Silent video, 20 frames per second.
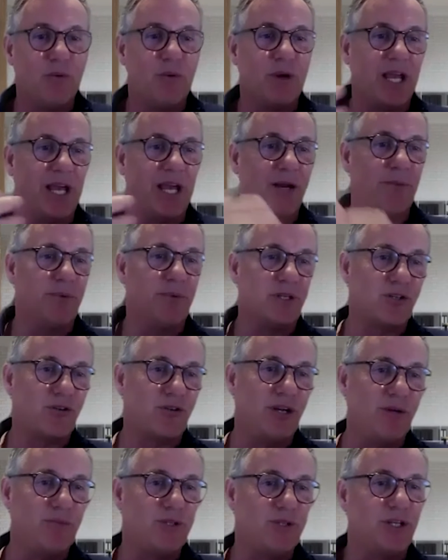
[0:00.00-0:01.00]
we get a
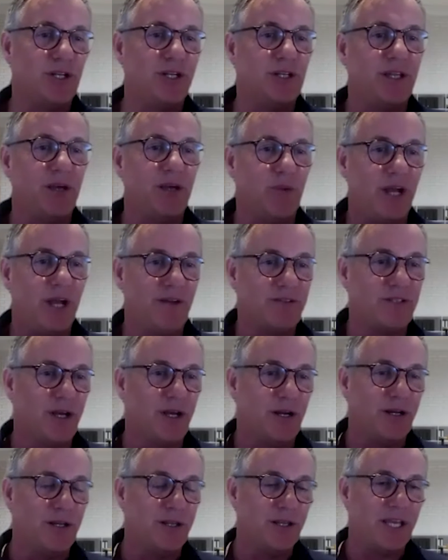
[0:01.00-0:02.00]
prescription, then we have to
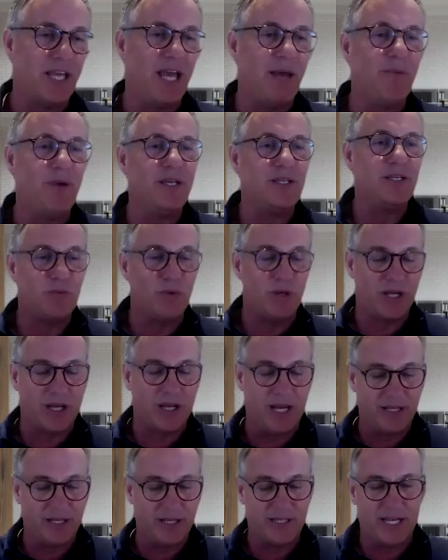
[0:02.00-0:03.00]
go to the chemist, we
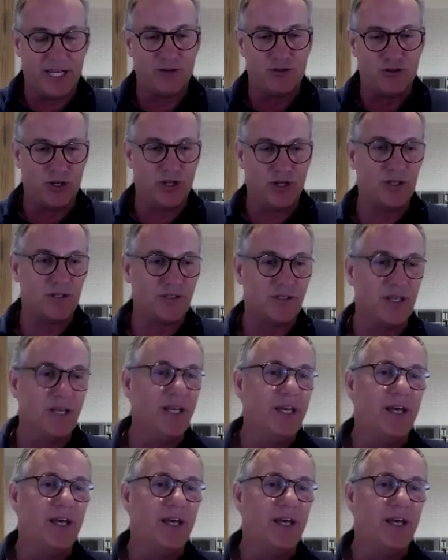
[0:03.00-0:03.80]
collect our drugs.